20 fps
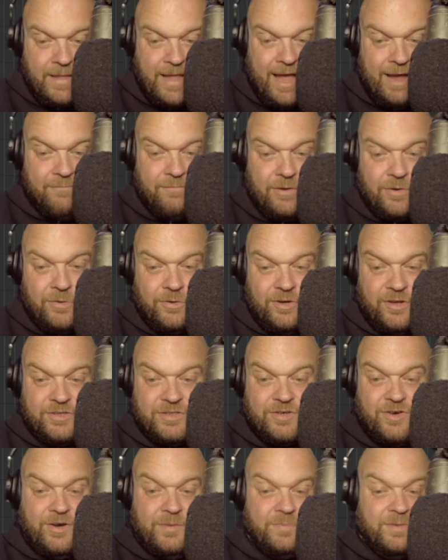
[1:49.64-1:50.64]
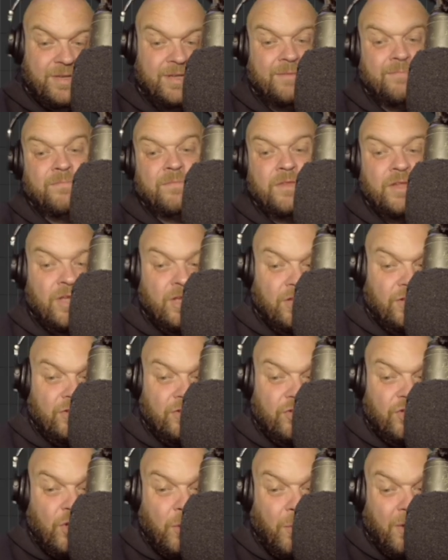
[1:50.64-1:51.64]
And record our script.
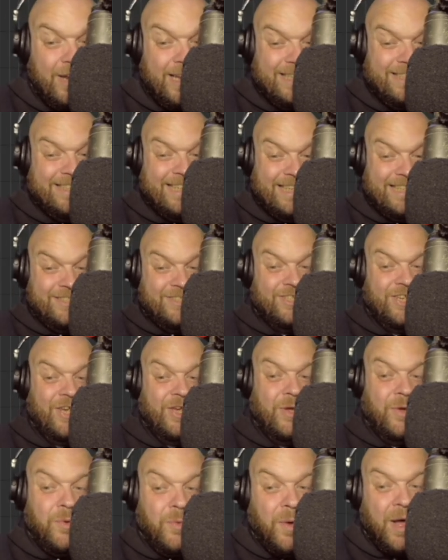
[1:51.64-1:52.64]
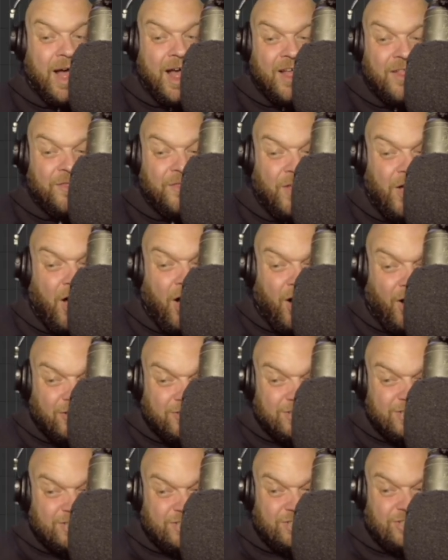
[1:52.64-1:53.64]
You are listening to the
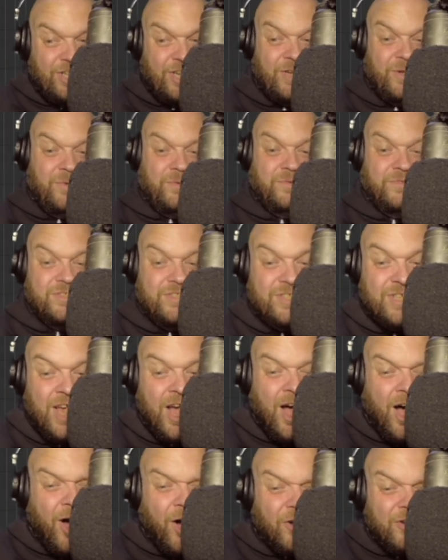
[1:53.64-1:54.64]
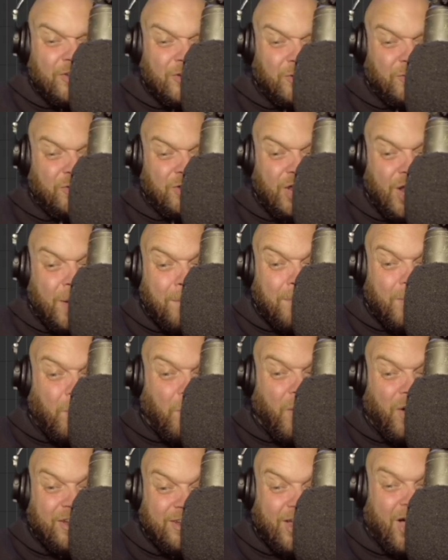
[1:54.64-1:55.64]
hottest tunes on your number
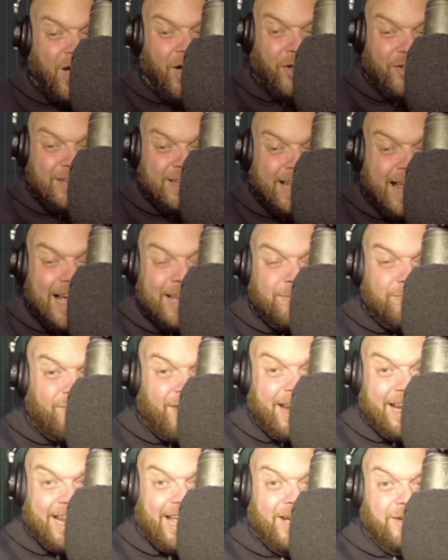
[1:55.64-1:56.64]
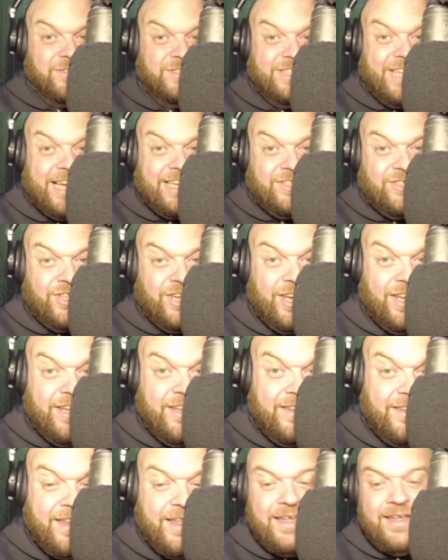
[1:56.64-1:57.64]
one online radio
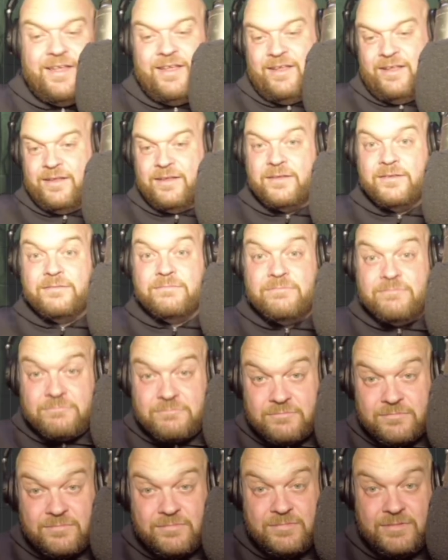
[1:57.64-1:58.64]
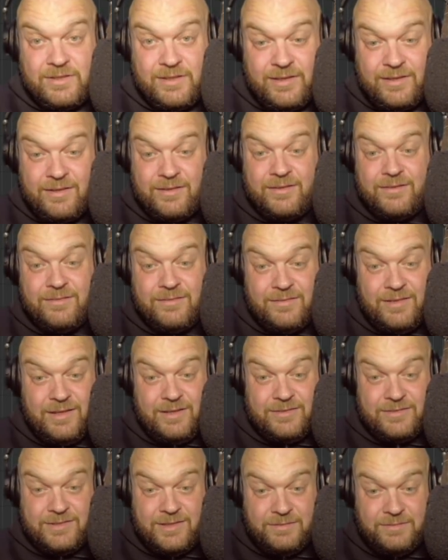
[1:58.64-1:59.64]
station. Hey,
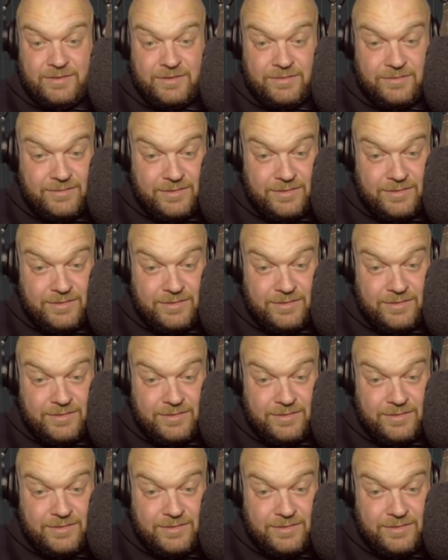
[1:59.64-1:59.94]
that sounded all